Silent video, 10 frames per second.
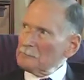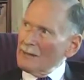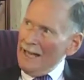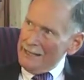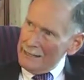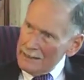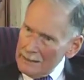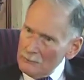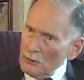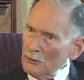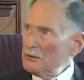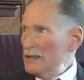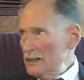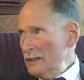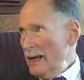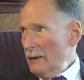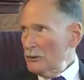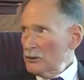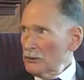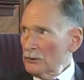And he moved his
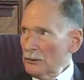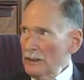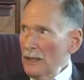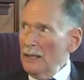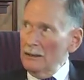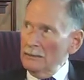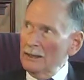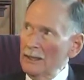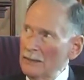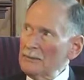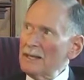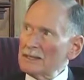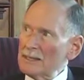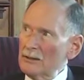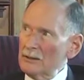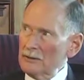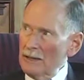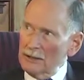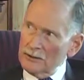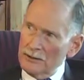laboratory and became that center
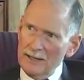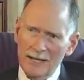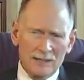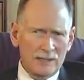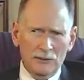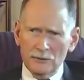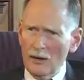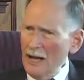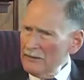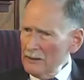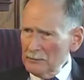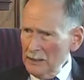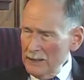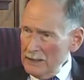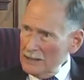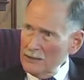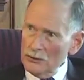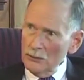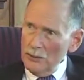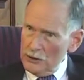director, and that's a thriving place
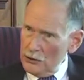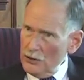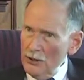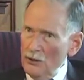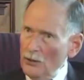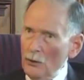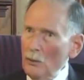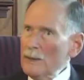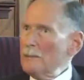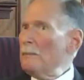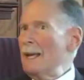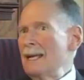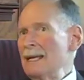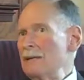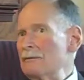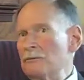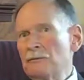into which we made